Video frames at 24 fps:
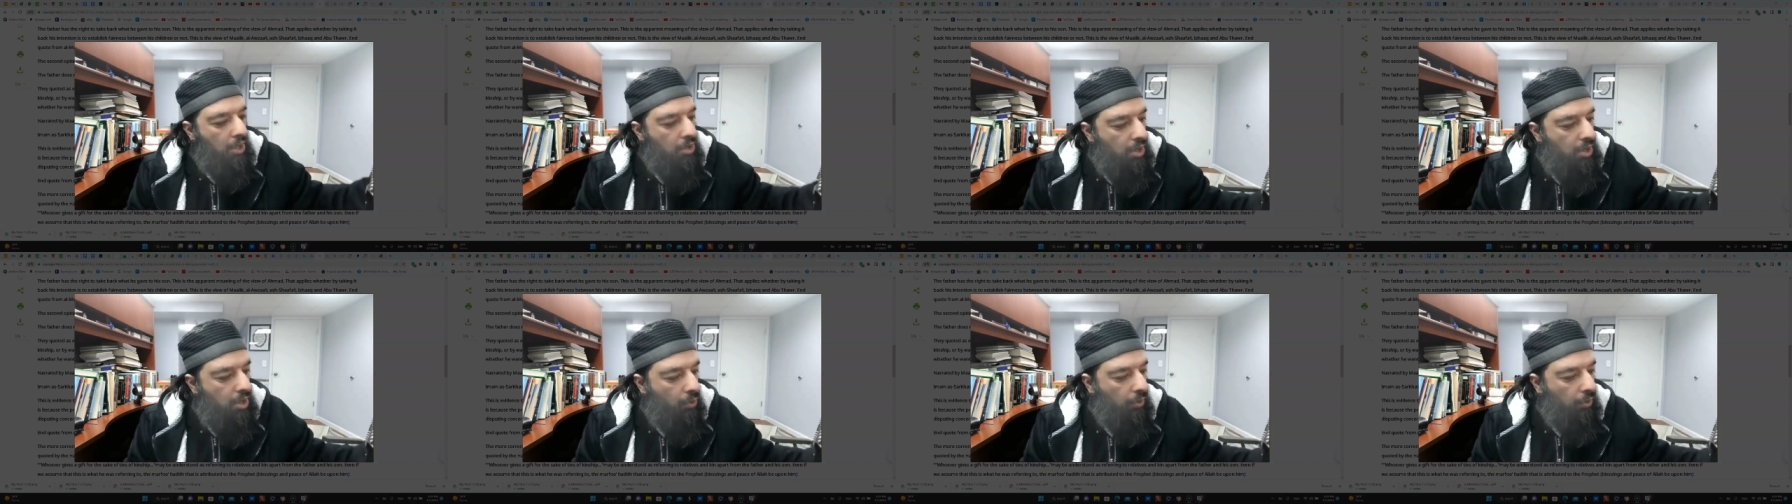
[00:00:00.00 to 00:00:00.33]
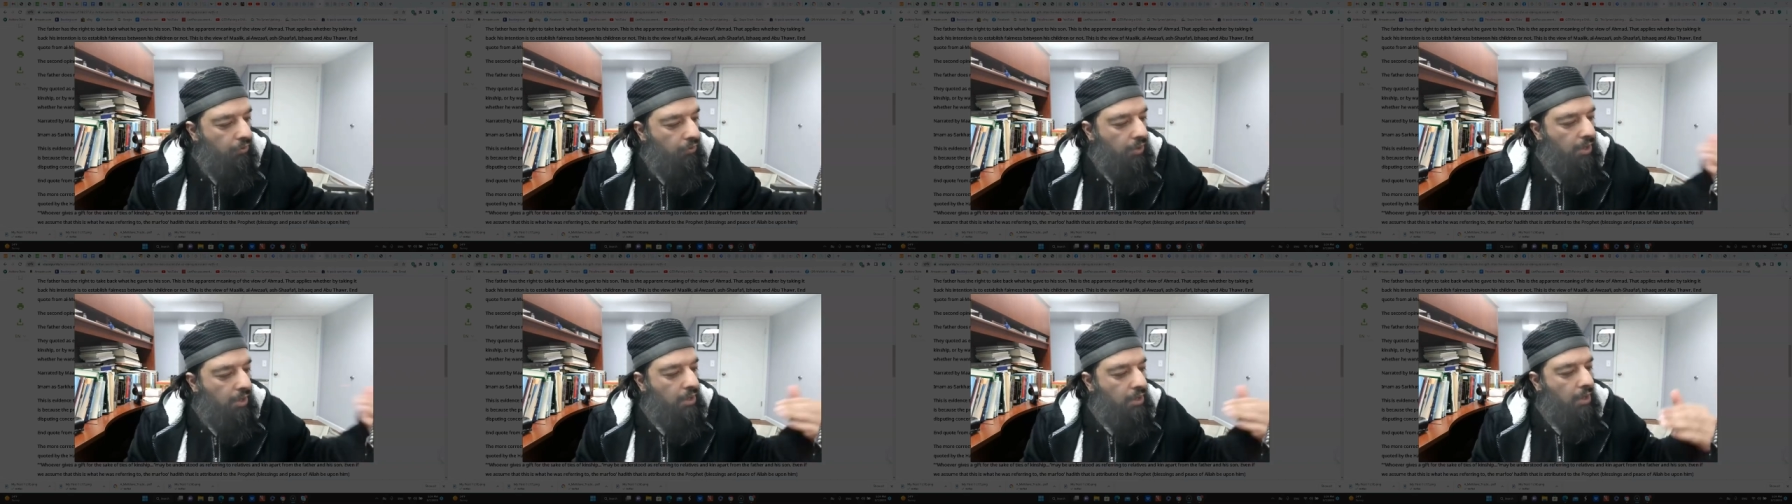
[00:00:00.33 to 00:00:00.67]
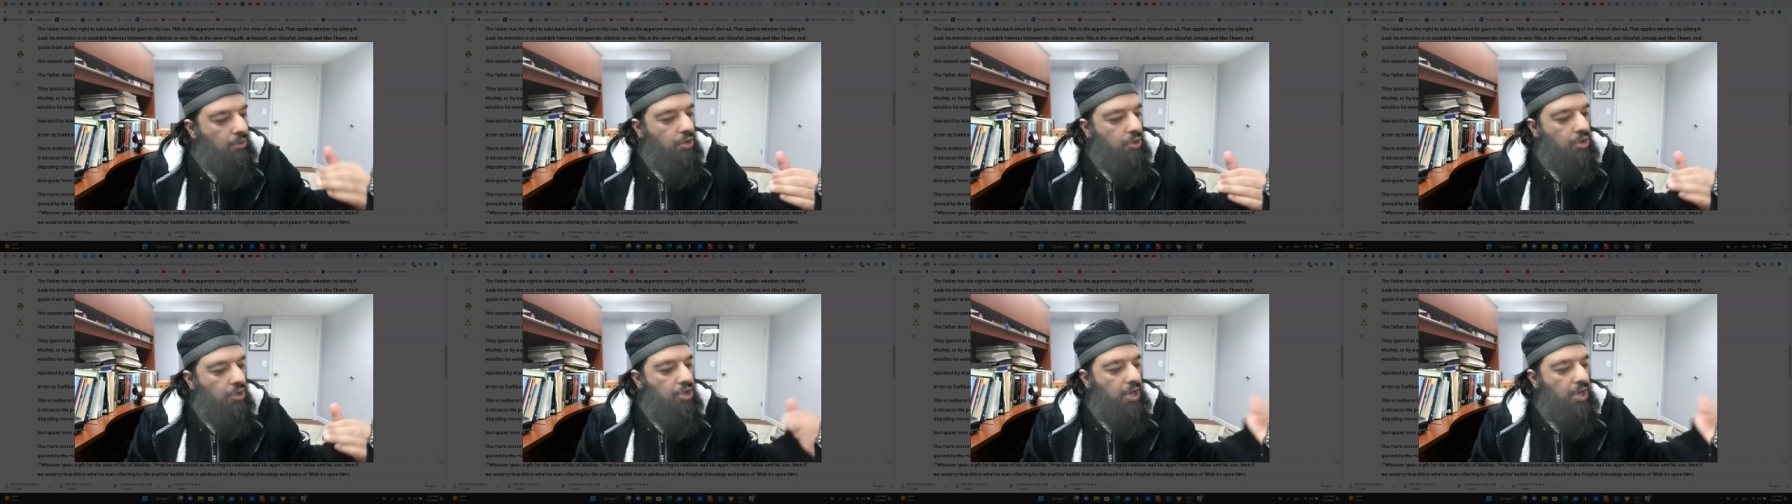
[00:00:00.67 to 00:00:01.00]
there was an
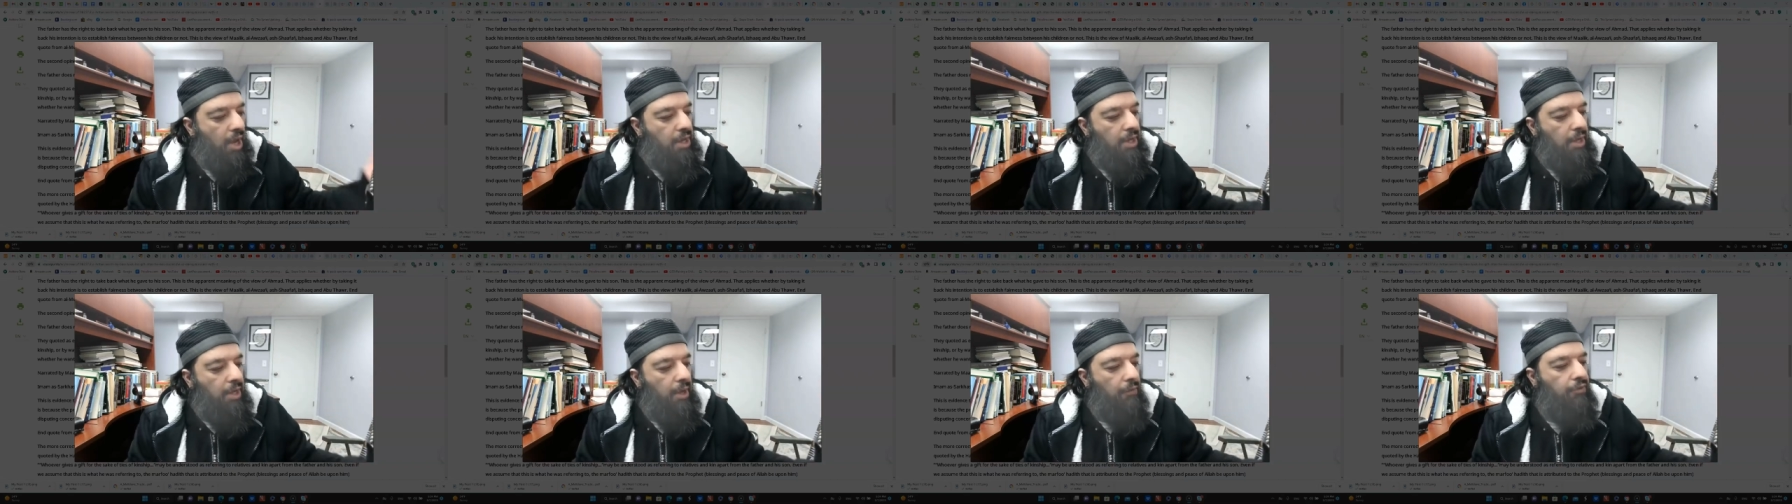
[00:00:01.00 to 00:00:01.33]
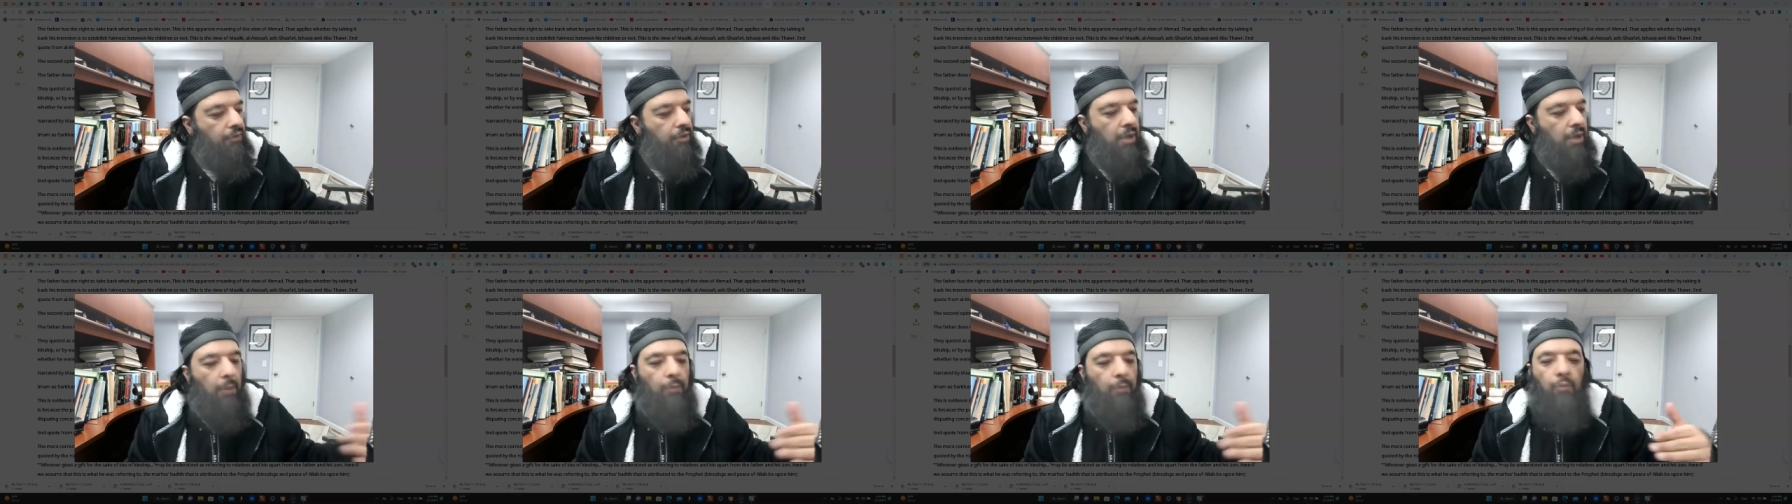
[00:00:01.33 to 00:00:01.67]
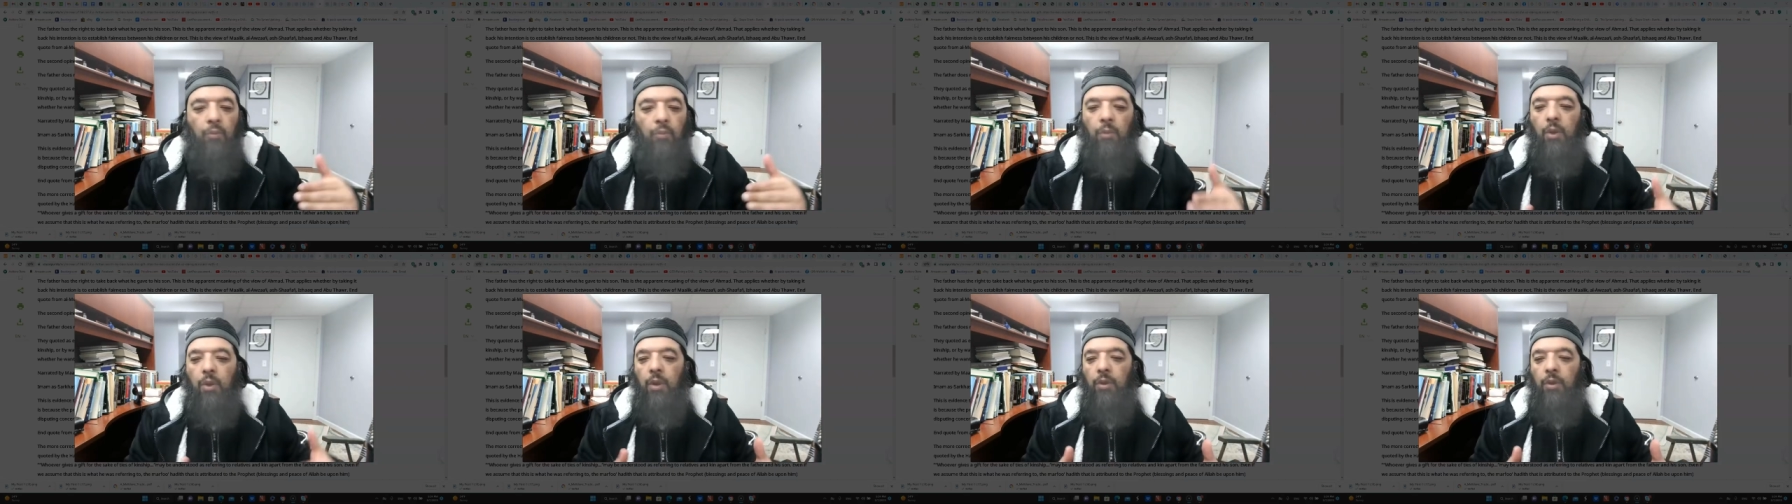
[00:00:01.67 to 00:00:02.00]
understanding of some
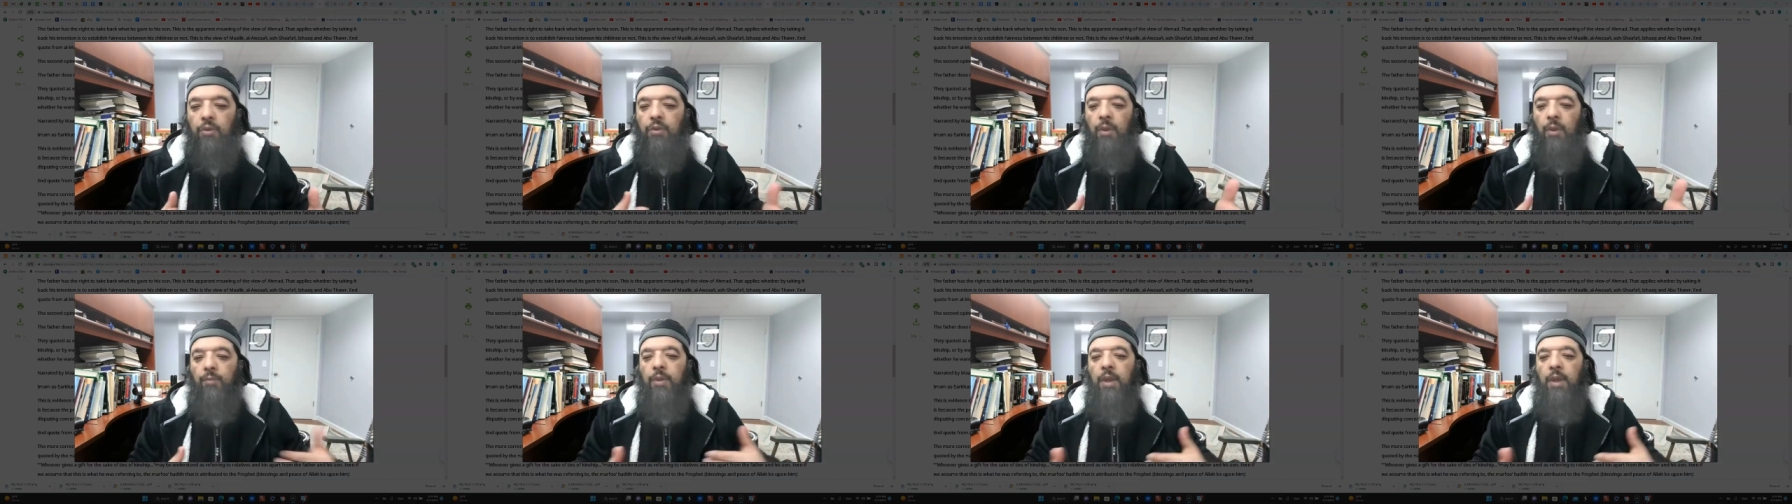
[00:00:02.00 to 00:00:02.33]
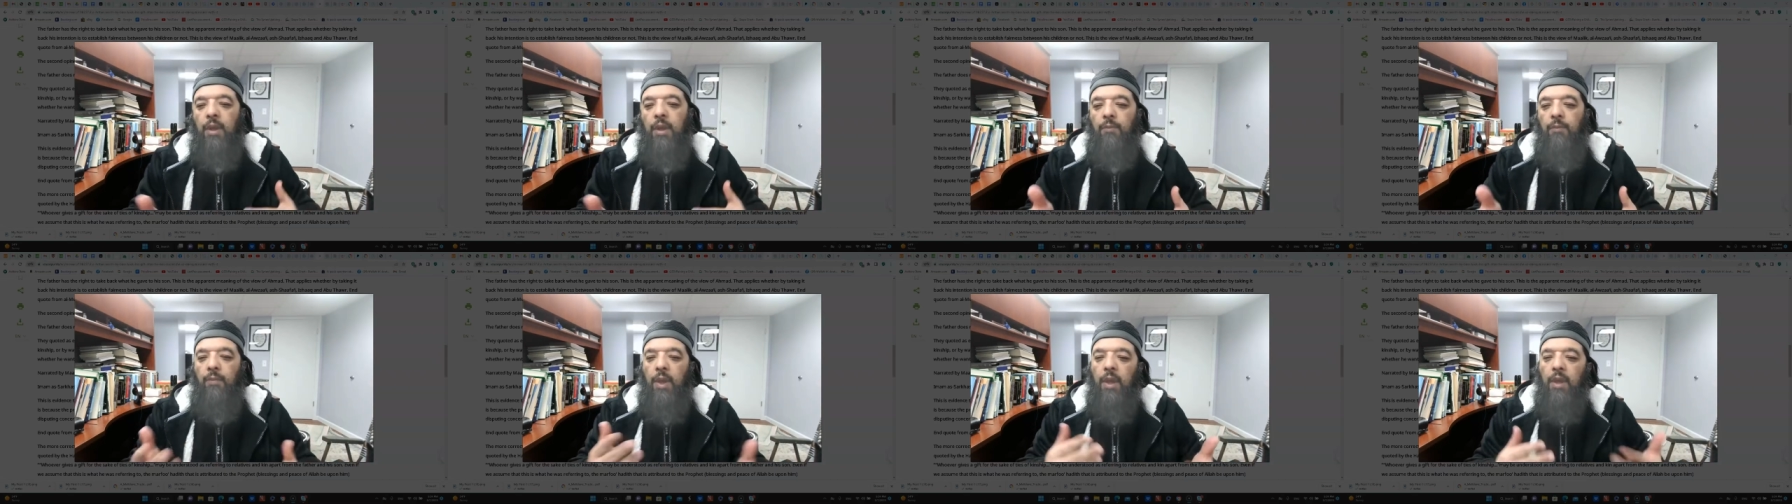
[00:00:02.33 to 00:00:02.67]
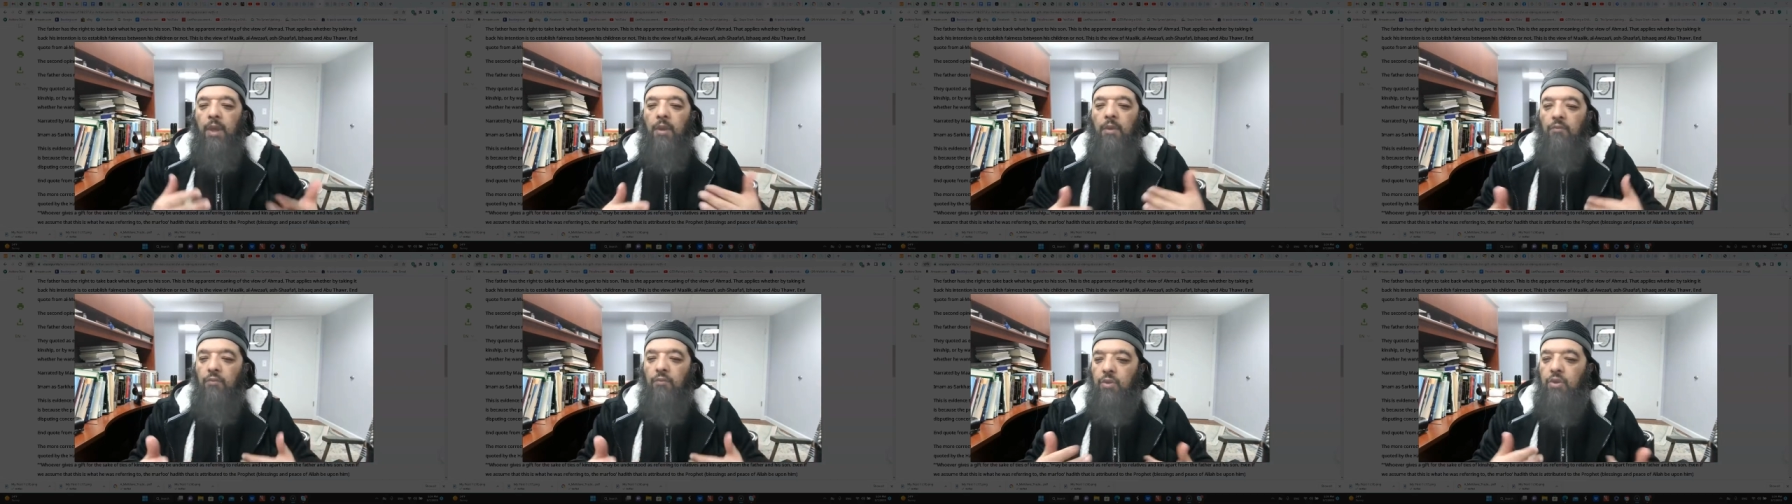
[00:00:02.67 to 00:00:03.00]
something
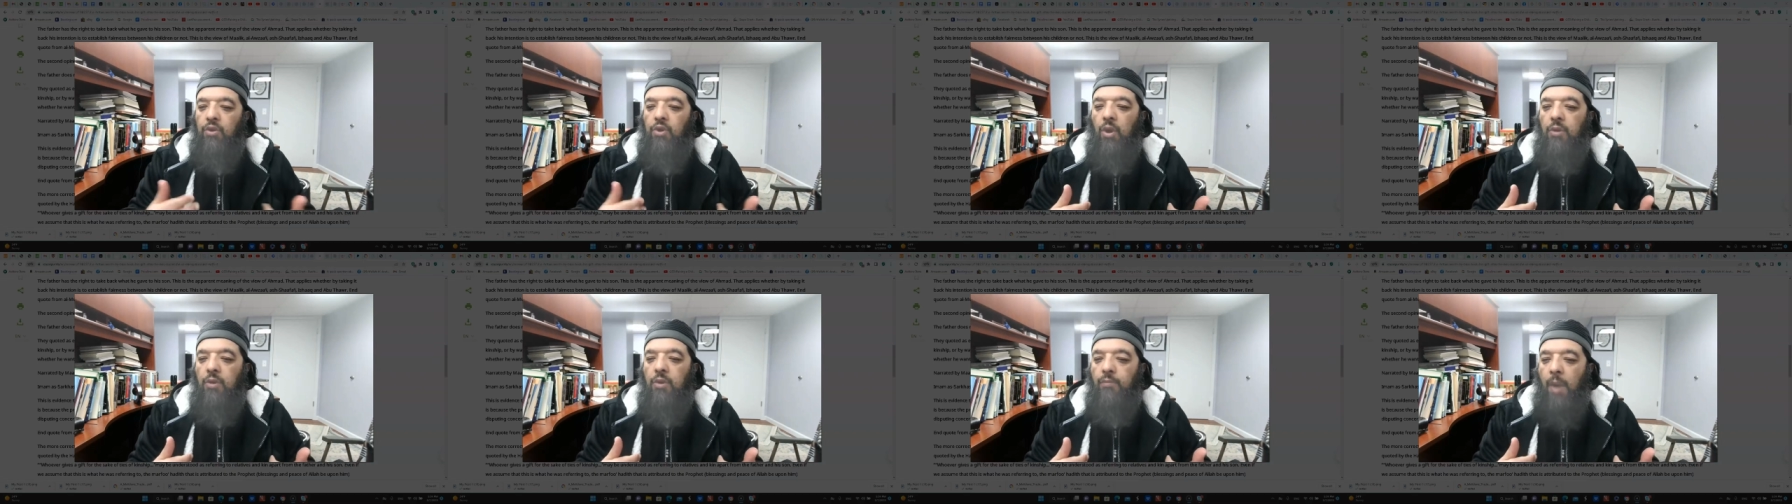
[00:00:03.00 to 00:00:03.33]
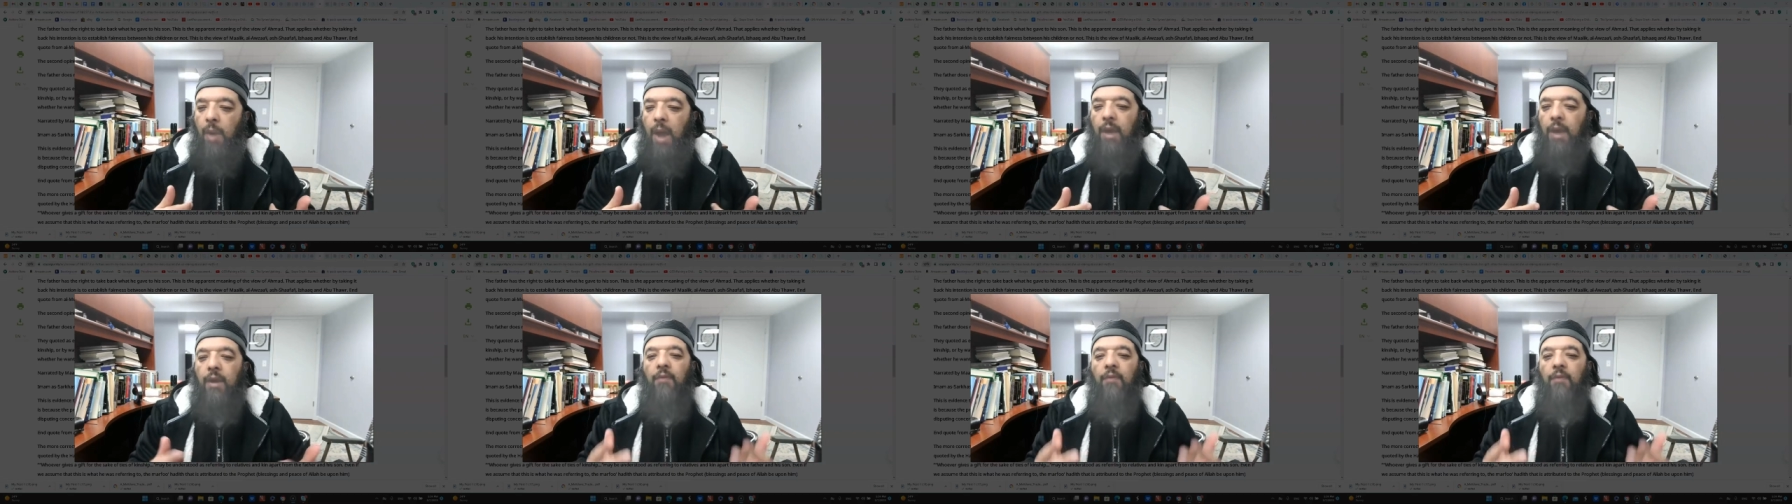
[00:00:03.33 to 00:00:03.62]
being returned back.